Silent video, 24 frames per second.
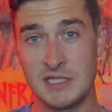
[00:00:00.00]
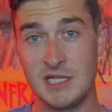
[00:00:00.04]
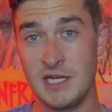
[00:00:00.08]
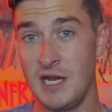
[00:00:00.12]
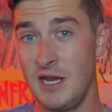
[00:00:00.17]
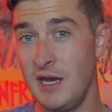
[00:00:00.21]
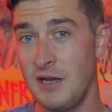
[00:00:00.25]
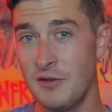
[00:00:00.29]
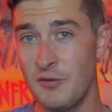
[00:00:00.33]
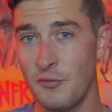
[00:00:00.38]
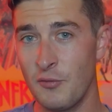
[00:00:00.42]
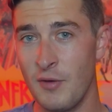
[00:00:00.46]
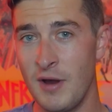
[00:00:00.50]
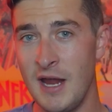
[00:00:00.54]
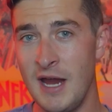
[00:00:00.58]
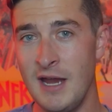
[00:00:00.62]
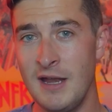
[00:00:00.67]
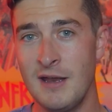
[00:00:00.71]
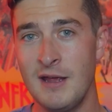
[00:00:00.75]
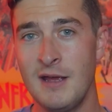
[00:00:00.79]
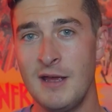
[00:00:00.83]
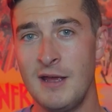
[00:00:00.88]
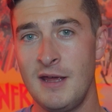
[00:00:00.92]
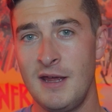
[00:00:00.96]
Singing in the
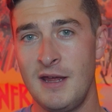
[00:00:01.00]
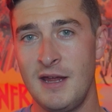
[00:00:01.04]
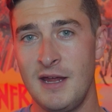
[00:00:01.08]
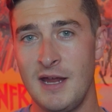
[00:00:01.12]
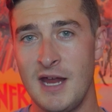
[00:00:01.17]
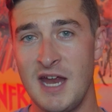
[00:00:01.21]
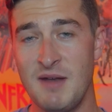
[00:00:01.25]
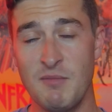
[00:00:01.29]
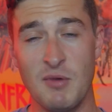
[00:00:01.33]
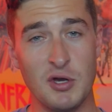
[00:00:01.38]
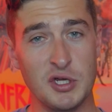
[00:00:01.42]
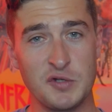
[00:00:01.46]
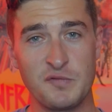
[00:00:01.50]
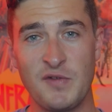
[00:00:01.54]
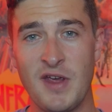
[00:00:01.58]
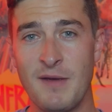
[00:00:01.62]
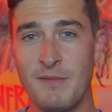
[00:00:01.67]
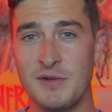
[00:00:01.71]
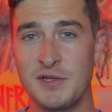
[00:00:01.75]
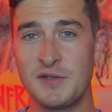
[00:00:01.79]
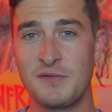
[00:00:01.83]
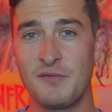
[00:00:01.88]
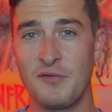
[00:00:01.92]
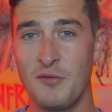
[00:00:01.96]
Rain, and most
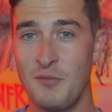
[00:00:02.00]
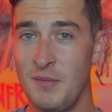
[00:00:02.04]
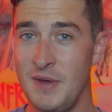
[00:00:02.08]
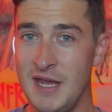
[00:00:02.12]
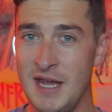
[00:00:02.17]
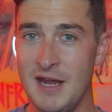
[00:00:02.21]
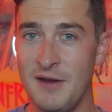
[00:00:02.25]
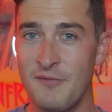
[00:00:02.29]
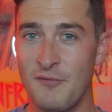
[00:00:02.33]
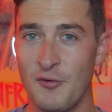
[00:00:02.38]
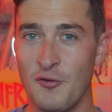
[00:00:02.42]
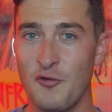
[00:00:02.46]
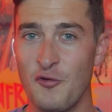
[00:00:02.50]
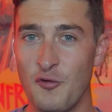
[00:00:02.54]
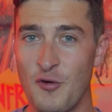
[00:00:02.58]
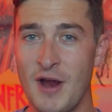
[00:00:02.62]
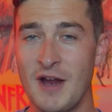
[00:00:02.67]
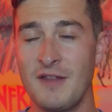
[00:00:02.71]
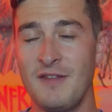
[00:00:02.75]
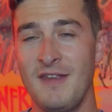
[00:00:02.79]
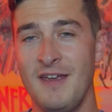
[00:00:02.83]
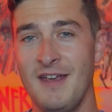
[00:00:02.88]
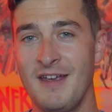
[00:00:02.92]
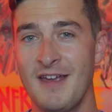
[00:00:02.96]
famous for me for
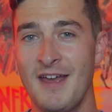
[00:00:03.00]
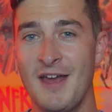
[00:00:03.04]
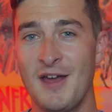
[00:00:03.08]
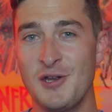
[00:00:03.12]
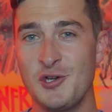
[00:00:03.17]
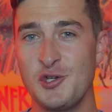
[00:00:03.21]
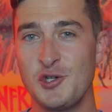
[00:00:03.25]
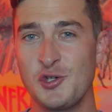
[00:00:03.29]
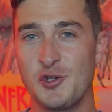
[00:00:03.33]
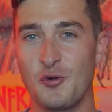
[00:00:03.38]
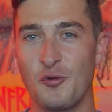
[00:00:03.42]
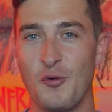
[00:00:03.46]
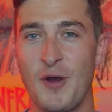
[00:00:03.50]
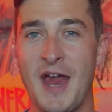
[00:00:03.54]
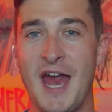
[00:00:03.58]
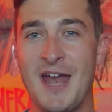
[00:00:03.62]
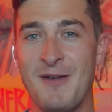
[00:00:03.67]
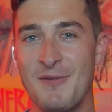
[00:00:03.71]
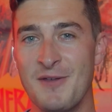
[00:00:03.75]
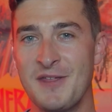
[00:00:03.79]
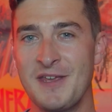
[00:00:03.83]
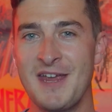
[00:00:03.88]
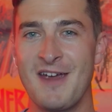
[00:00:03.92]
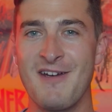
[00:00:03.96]
directing uh,
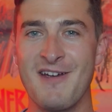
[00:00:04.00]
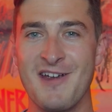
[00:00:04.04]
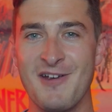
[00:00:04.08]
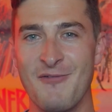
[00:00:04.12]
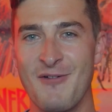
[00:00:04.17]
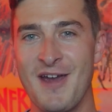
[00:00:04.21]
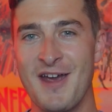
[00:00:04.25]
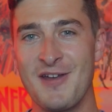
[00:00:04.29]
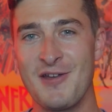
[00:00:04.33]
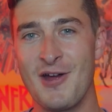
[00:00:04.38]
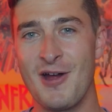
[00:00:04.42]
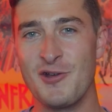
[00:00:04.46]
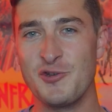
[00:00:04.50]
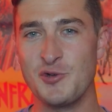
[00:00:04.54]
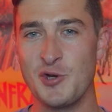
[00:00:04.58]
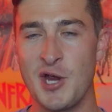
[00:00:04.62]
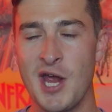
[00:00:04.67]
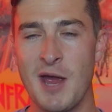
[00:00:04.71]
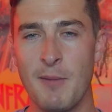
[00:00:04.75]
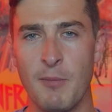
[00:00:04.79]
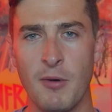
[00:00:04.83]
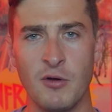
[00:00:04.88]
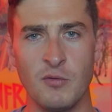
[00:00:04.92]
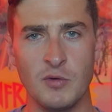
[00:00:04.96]
Charade with Cary Grant and Audrey
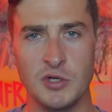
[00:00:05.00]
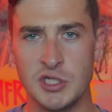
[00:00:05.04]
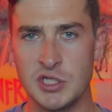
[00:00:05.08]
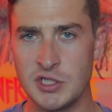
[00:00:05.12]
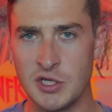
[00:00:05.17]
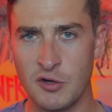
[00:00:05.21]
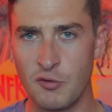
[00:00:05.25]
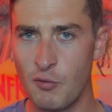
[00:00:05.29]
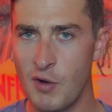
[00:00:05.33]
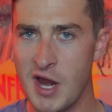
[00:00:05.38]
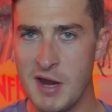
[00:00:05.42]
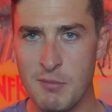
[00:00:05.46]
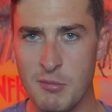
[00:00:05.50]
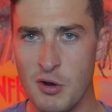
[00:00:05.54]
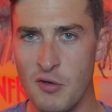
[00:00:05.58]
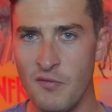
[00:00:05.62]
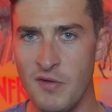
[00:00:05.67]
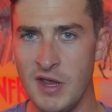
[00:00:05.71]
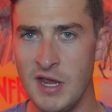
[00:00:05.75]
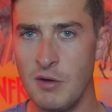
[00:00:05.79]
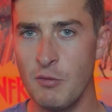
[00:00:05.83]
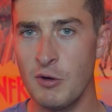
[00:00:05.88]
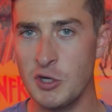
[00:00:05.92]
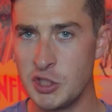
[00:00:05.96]
Hepburn, which is a great
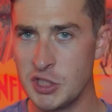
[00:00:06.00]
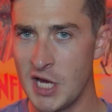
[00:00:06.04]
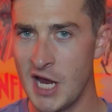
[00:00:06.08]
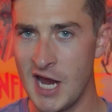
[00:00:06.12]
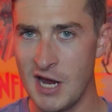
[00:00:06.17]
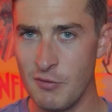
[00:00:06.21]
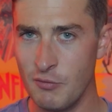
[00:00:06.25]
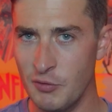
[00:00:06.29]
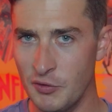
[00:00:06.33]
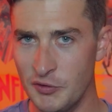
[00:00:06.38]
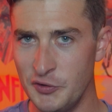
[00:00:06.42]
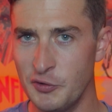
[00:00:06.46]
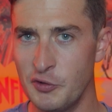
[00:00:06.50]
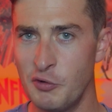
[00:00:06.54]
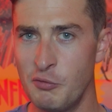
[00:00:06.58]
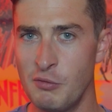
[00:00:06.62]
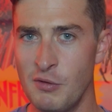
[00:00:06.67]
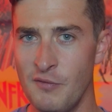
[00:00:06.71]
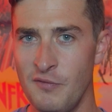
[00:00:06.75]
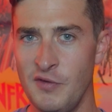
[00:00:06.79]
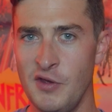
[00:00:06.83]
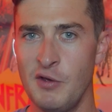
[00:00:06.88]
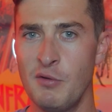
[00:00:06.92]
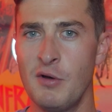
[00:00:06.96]
movie, which I will do a
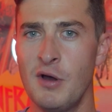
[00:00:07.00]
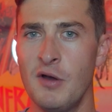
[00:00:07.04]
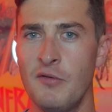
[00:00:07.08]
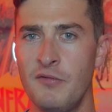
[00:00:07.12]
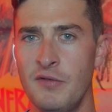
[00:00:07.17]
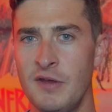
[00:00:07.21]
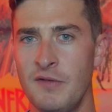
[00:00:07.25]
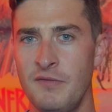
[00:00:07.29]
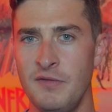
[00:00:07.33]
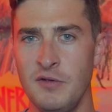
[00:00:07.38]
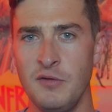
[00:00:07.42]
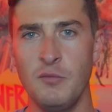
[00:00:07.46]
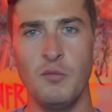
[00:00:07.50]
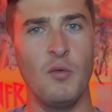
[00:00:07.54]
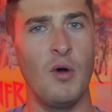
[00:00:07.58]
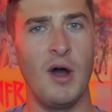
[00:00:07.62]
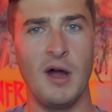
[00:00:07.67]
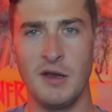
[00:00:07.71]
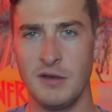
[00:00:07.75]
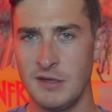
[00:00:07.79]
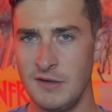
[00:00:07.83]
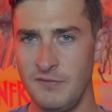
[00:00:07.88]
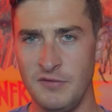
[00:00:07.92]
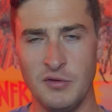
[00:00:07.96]
review of if you
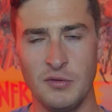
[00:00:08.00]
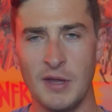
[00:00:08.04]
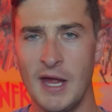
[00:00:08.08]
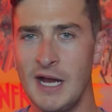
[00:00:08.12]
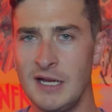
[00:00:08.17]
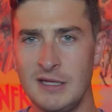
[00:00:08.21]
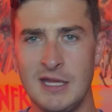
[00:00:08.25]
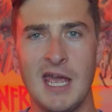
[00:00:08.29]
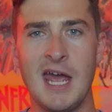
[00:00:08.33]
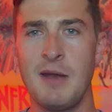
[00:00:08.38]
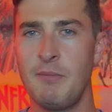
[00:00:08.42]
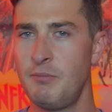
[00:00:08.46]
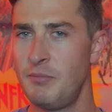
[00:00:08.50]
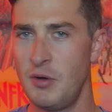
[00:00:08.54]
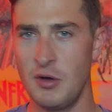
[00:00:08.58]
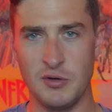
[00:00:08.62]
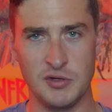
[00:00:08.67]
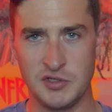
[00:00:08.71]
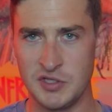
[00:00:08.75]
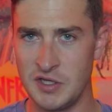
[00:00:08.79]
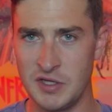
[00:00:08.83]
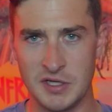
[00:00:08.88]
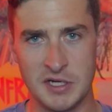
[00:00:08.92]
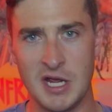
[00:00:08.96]
want. If you'd like that,
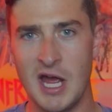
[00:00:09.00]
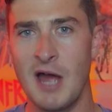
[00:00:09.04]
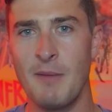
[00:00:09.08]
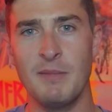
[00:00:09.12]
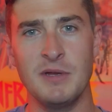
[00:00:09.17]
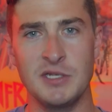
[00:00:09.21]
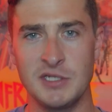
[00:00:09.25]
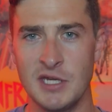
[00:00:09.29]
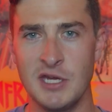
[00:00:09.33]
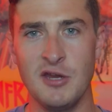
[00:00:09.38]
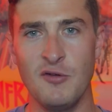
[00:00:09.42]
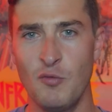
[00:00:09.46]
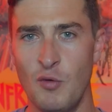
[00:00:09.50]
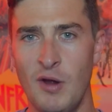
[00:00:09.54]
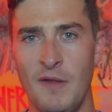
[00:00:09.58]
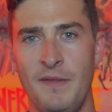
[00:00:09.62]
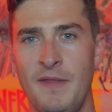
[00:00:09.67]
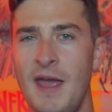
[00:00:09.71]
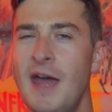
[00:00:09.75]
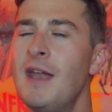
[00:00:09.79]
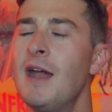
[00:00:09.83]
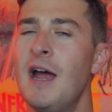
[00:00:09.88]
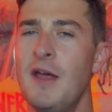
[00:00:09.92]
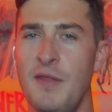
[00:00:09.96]
post in the comments that you
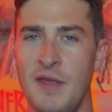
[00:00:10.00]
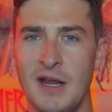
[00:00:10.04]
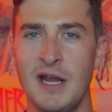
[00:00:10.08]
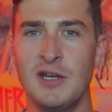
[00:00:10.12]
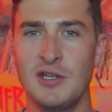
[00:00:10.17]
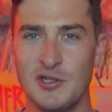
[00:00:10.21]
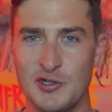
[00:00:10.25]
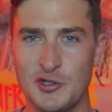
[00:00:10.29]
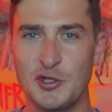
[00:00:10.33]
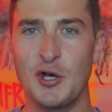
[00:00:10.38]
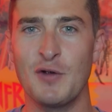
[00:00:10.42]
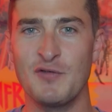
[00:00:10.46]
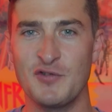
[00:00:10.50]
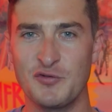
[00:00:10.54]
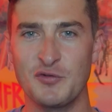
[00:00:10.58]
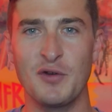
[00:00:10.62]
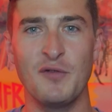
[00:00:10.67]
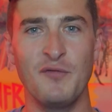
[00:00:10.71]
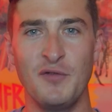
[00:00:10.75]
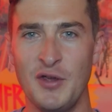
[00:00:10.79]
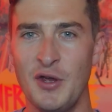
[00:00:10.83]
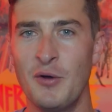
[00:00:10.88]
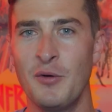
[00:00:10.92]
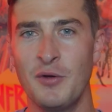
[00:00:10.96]
want that. I think it deserves a
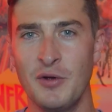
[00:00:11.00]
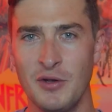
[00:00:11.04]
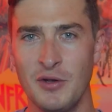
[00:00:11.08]
review.